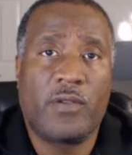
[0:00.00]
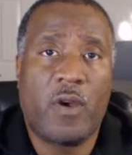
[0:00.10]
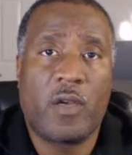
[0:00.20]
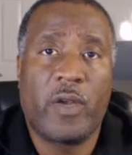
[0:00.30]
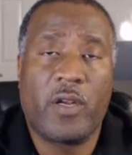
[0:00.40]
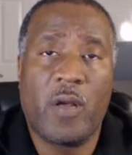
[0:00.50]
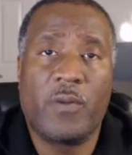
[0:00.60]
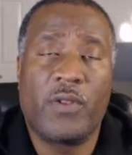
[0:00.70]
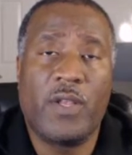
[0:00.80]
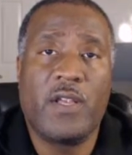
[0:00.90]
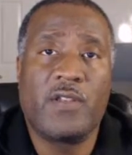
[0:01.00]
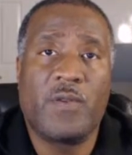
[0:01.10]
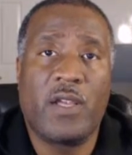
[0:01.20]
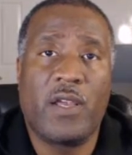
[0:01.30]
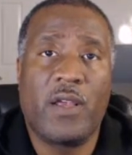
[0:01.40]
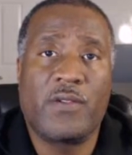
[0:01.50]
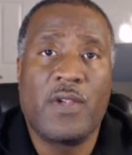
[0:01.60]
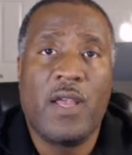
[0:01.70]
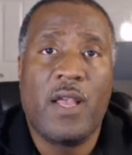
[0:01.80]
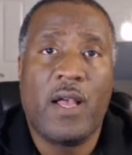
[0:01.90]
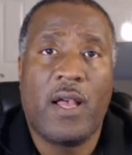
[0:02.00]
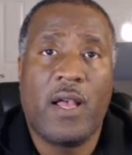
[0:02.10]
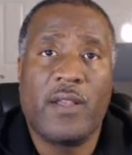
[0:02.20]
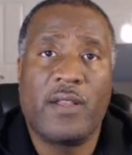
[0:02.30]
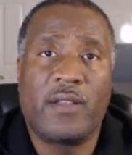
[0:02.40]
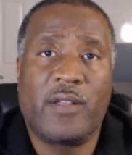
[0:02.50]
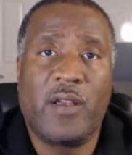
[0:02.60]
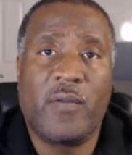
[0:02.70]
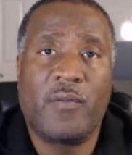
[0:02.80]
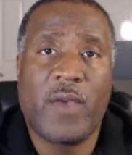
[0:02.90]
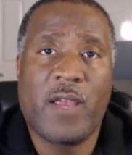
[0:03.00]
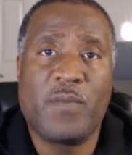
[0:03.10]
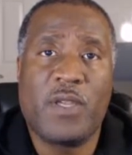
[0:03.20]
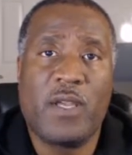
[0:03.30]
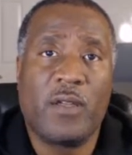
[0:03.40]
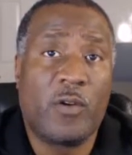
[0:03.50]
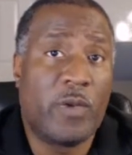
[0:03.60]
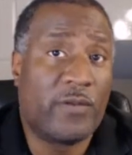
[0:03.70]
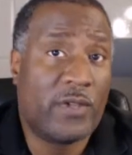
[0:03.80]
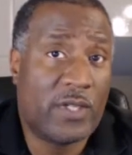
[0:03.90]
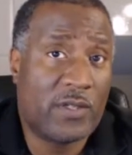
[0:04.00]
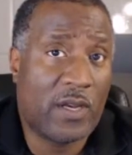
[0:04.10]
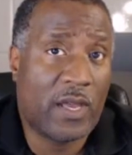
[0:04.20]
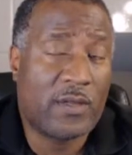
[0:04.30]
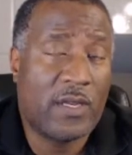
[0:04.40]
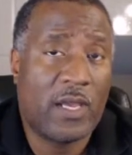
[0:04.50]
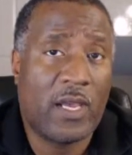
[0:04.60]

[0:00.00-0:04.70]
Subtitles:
talk about a couple of things because I think there might be a little bit of a disconnect,